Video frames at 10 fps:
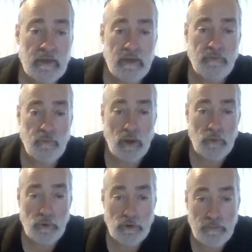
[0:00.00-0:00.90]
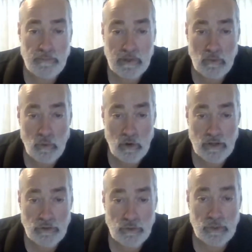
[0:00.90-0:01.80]
if one were to be were
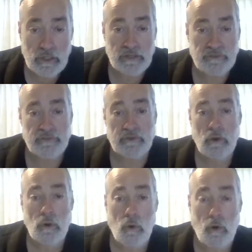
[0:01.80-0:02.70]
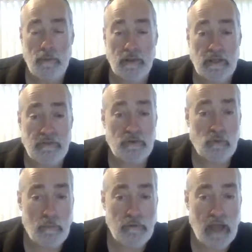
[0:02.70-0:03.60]
a dualist, or believe the
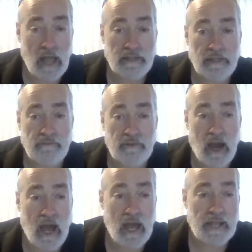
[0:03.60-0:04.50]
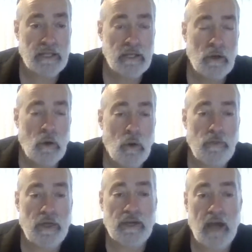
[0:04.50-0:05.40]
corporeality of God or
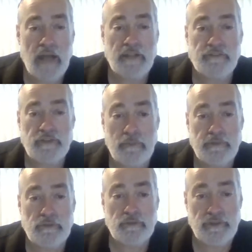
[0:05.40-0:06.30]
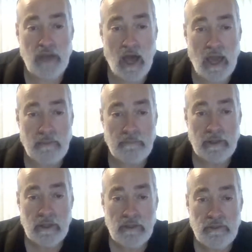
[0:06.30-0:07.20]
that God is subject to time,
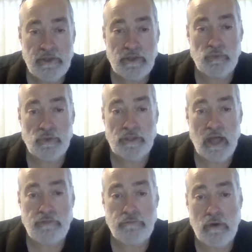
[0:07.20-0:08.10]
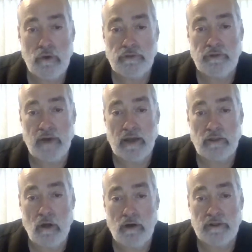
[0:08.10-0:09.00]
this would not throw the divine
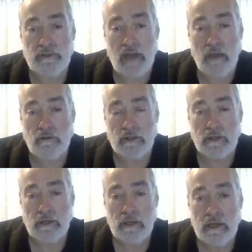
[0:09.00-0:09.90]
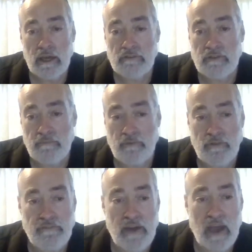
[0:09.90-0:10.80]
law entirely, except for
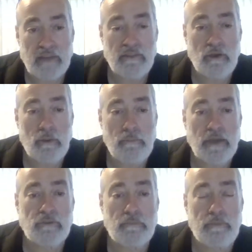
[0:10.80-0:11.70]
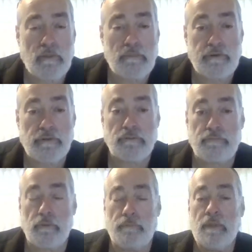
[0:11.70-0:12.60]
the fact that they are based upon the
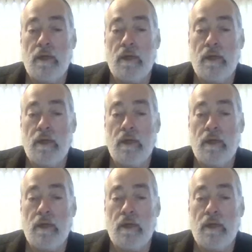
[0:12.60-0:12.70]
principle